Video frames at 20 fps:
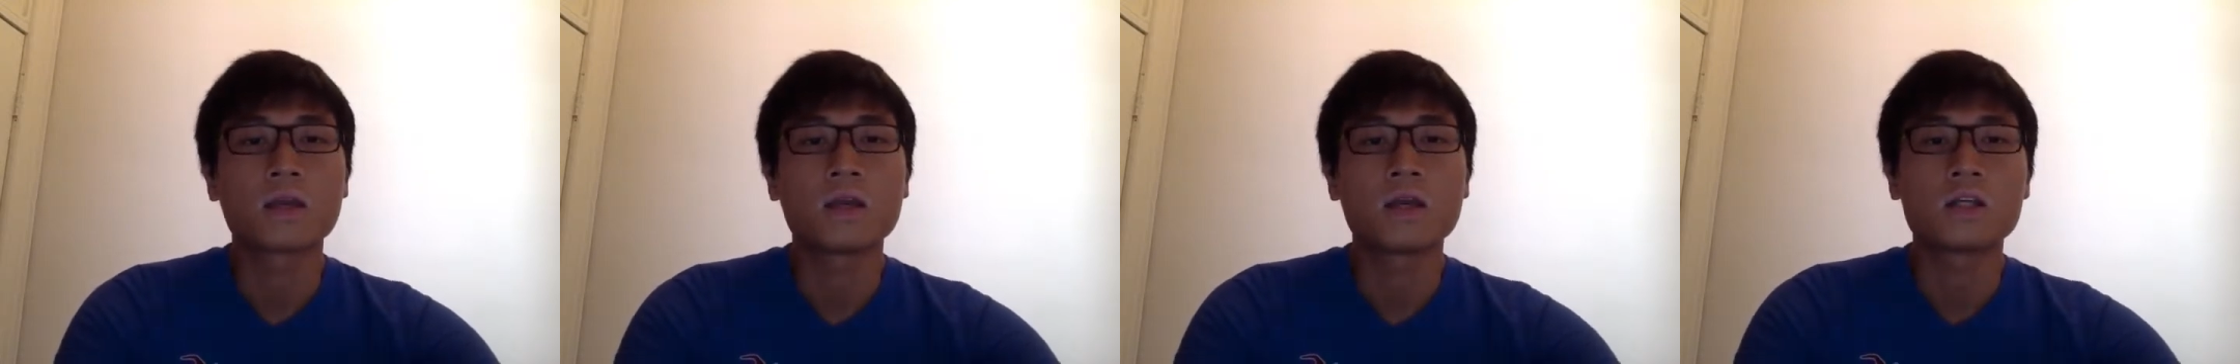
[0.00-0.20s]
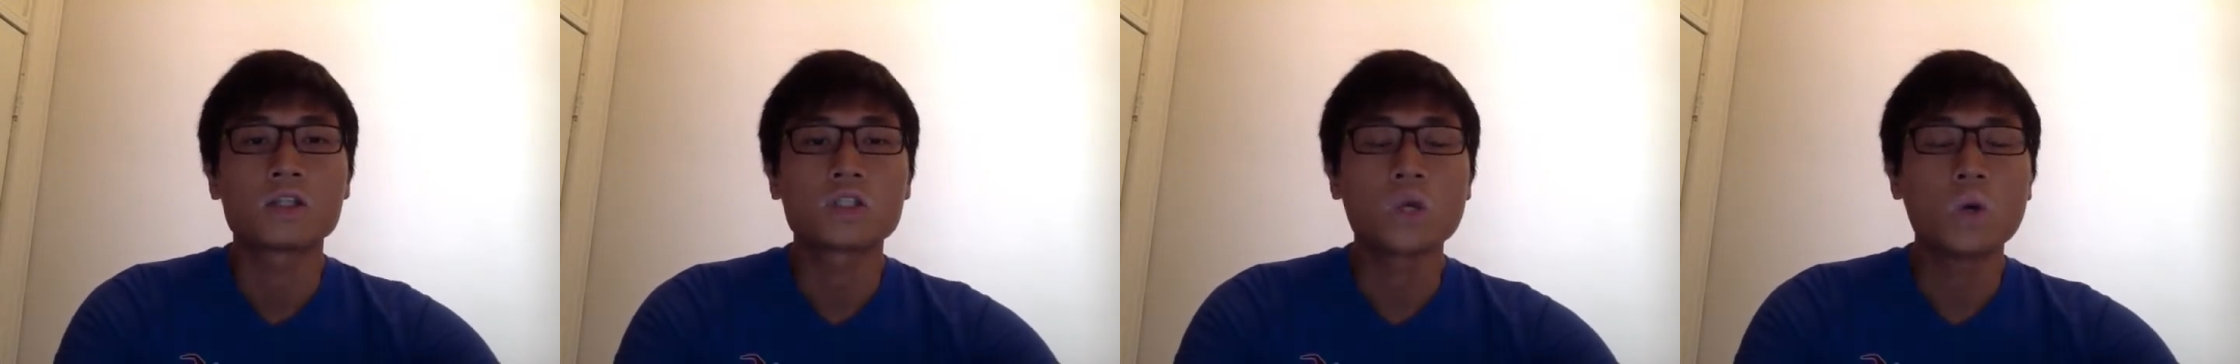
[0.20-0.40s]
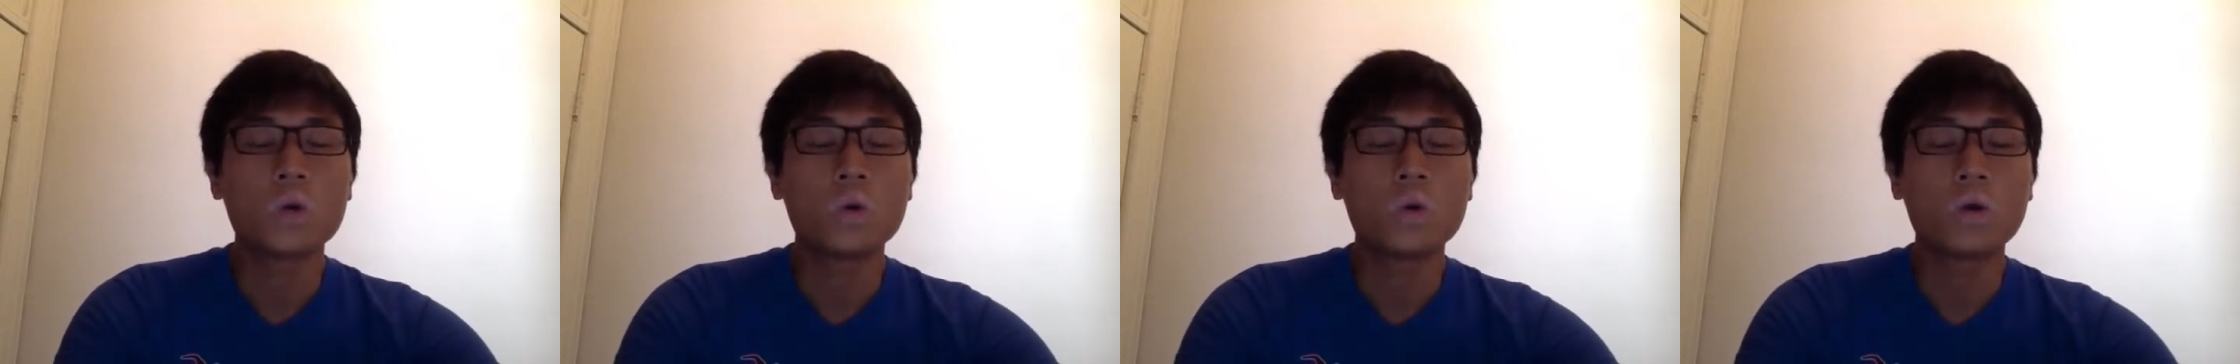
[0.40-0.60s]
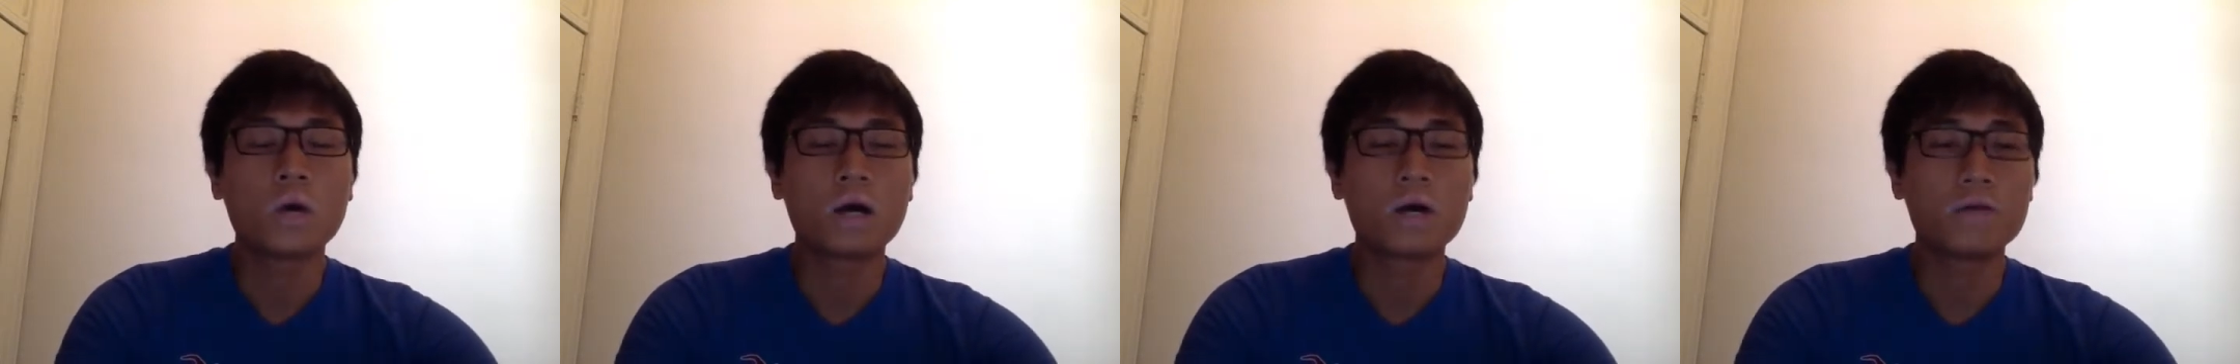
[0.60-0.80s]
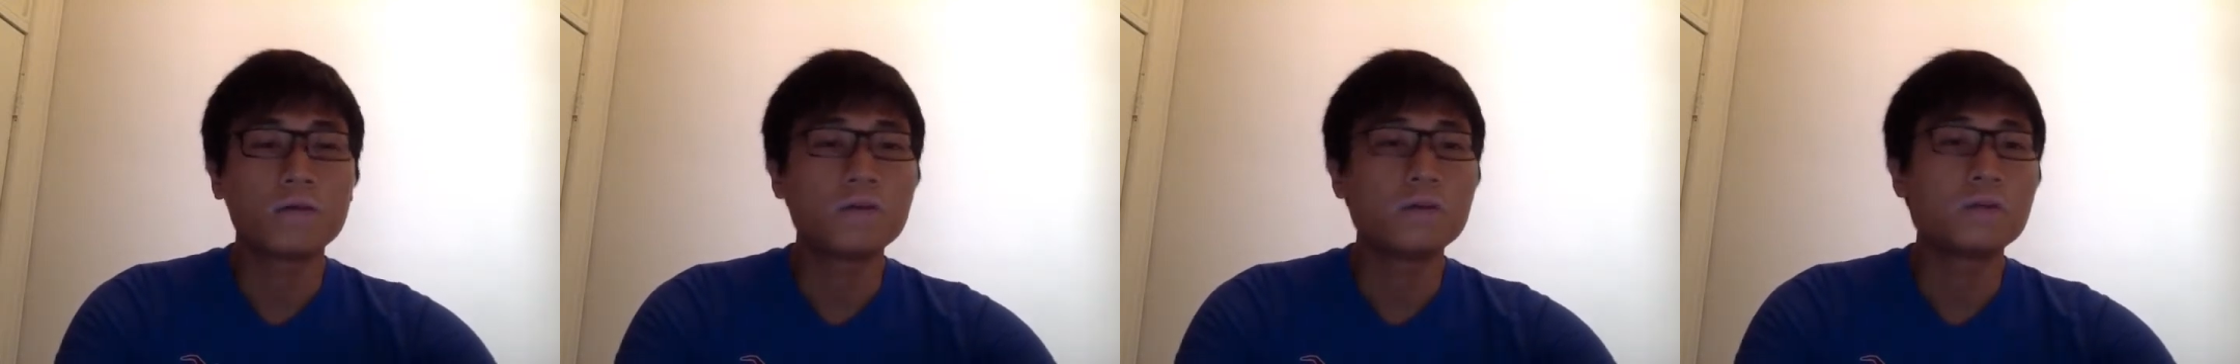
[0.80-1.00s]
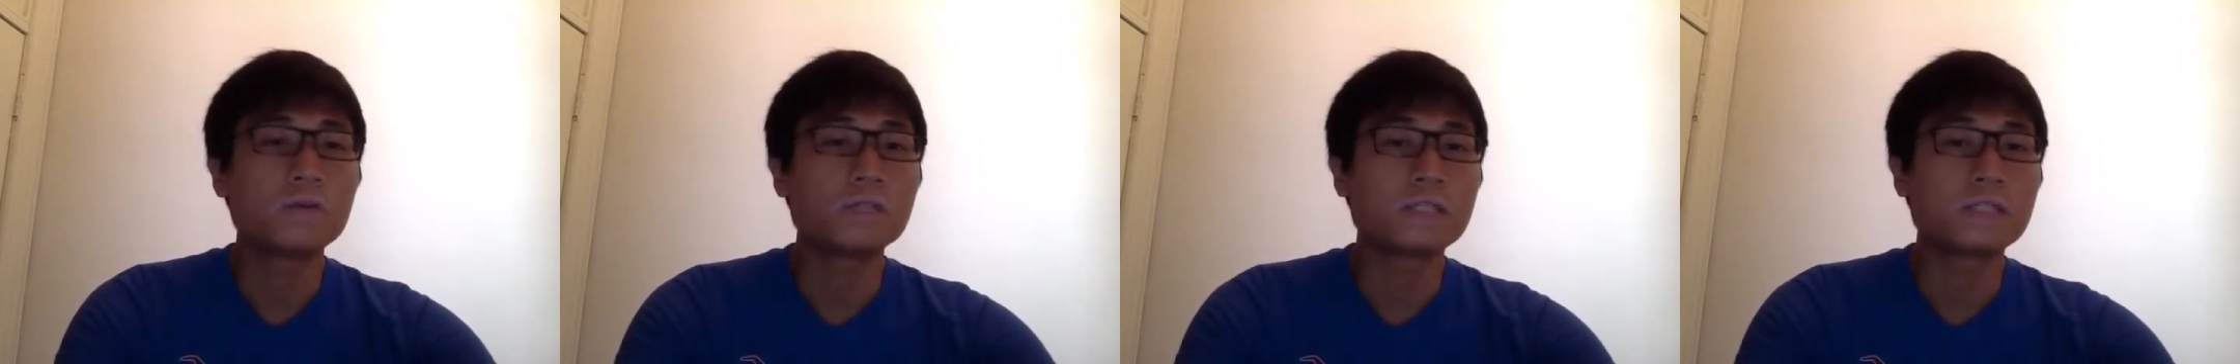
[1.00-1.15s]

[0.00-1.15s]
So I will